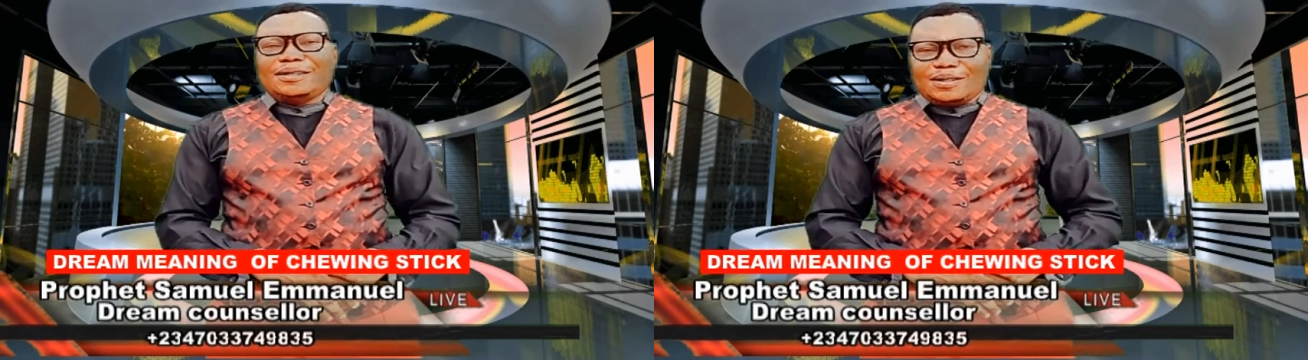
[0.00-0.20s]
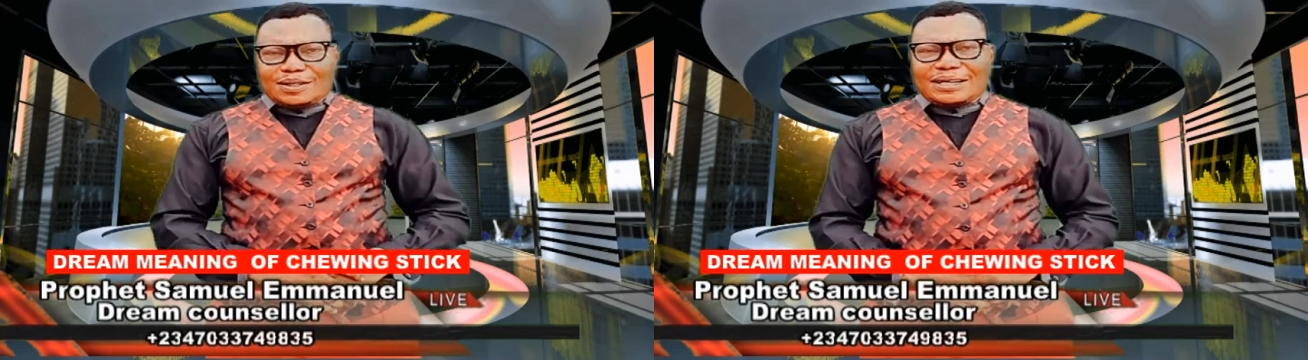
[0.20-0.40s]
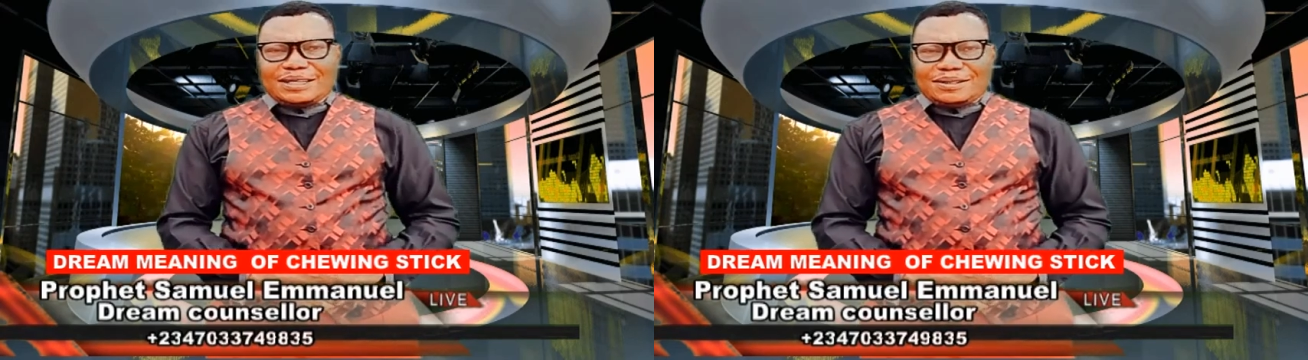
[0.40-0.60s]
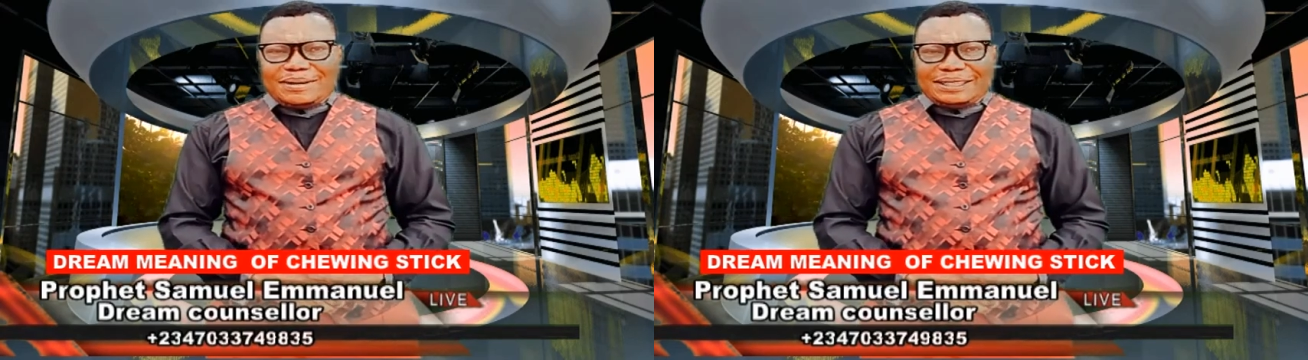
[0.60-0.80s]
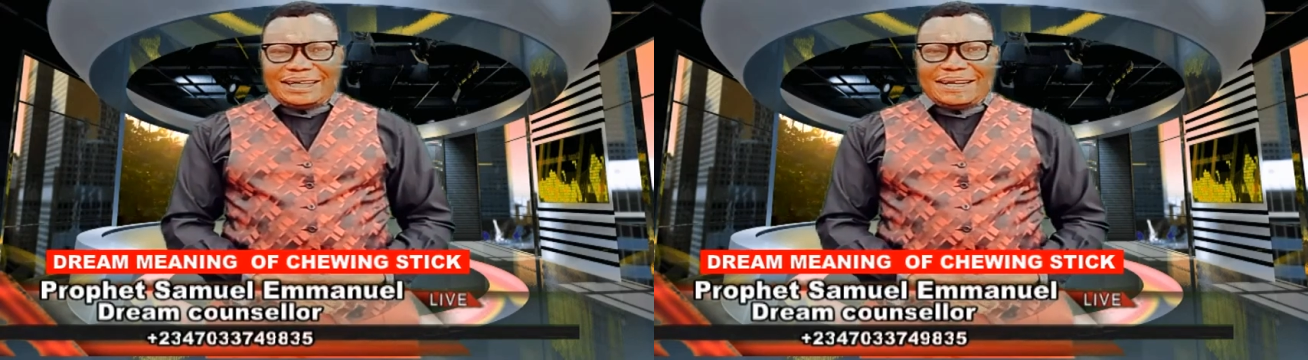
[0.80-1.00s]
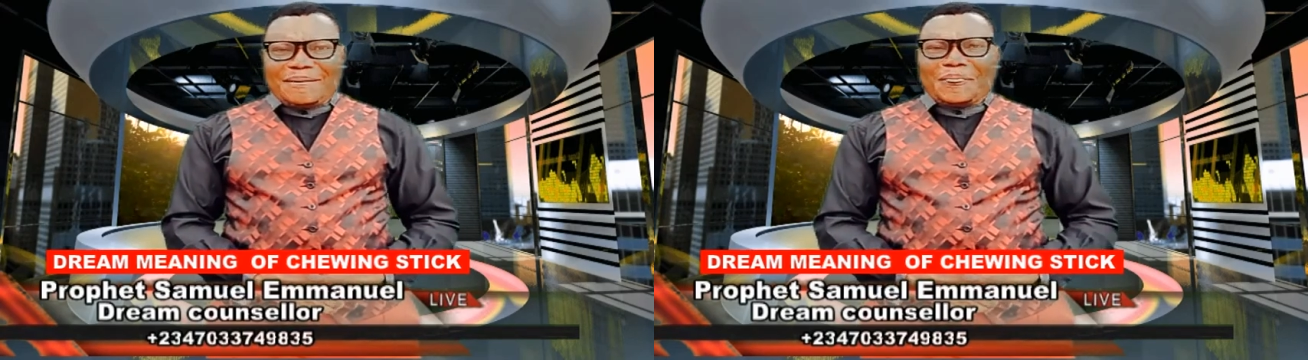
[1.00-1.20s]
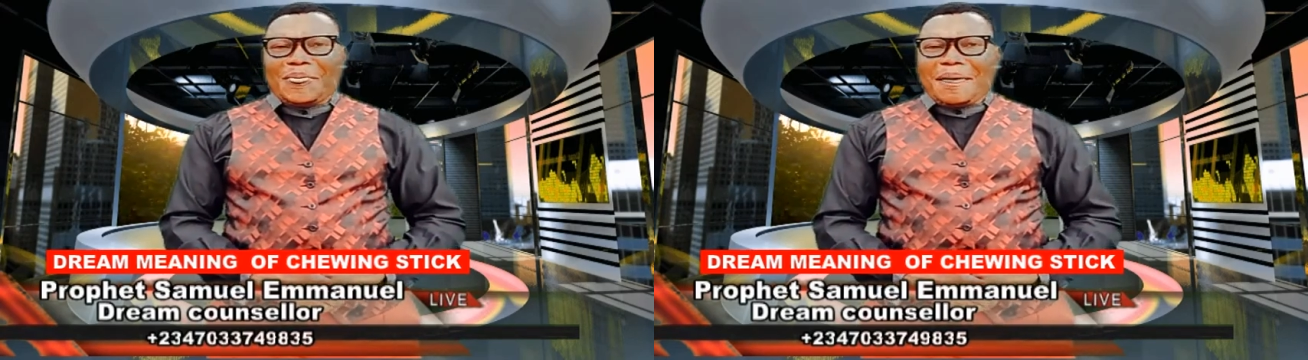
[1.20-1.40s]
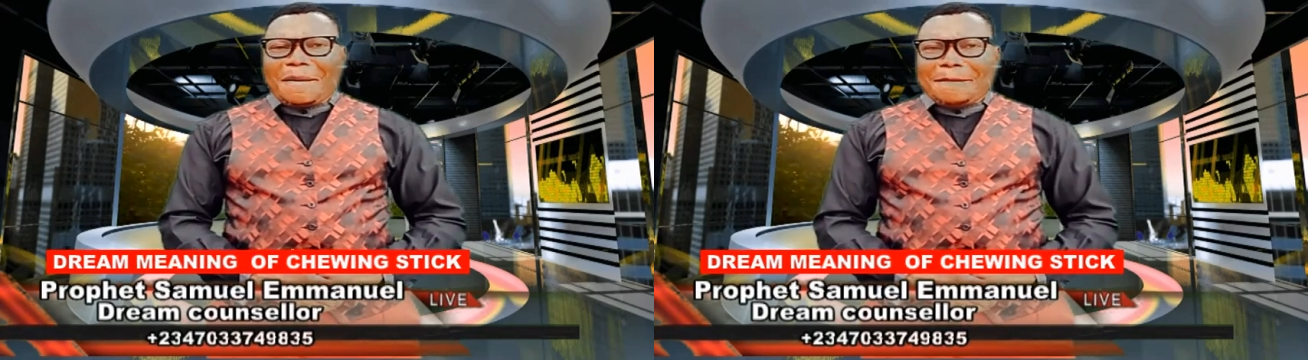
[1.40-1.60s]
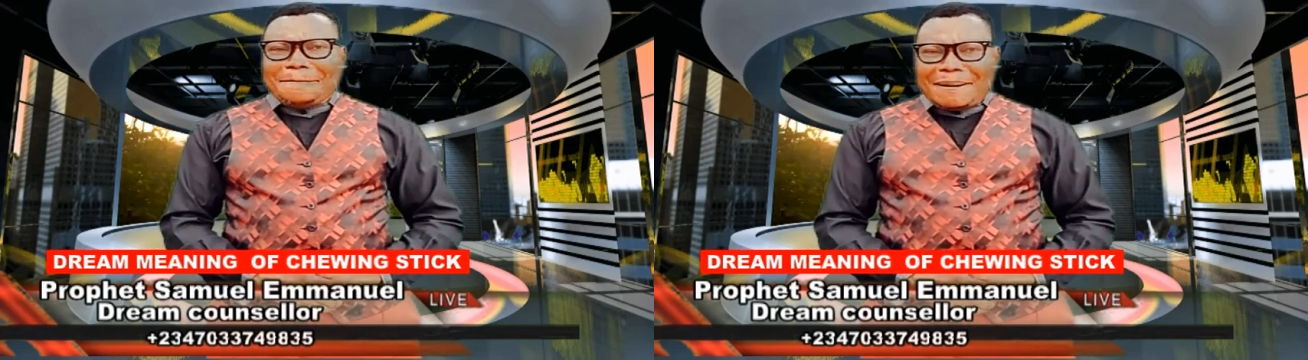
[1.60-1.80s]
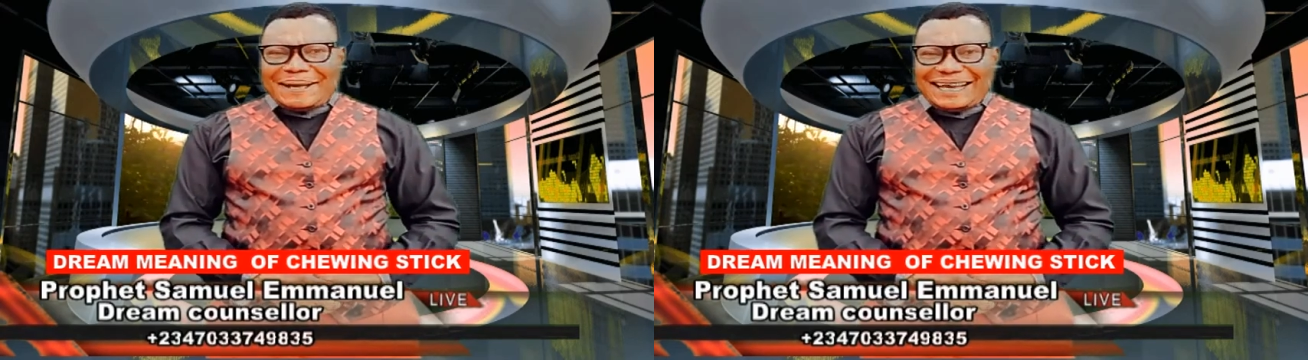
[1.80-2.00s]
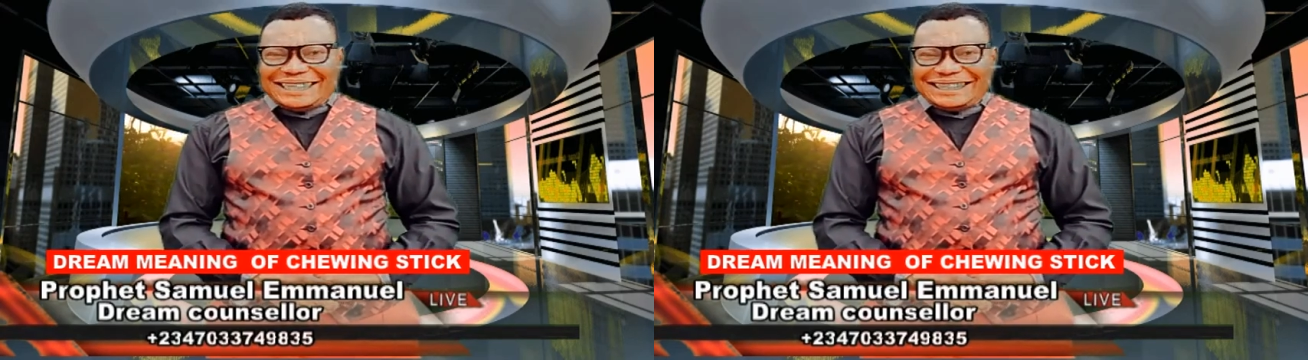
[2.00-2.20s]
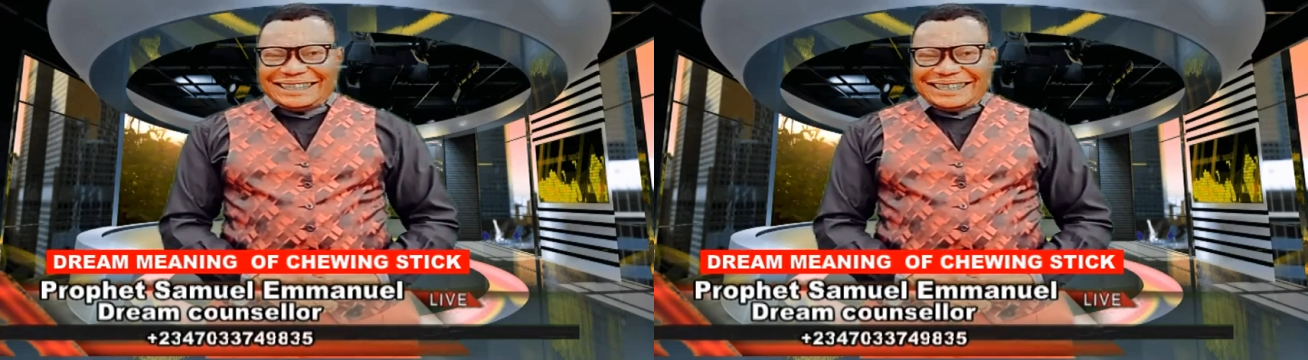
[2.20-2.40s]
subscribe to my channel. Bye bye.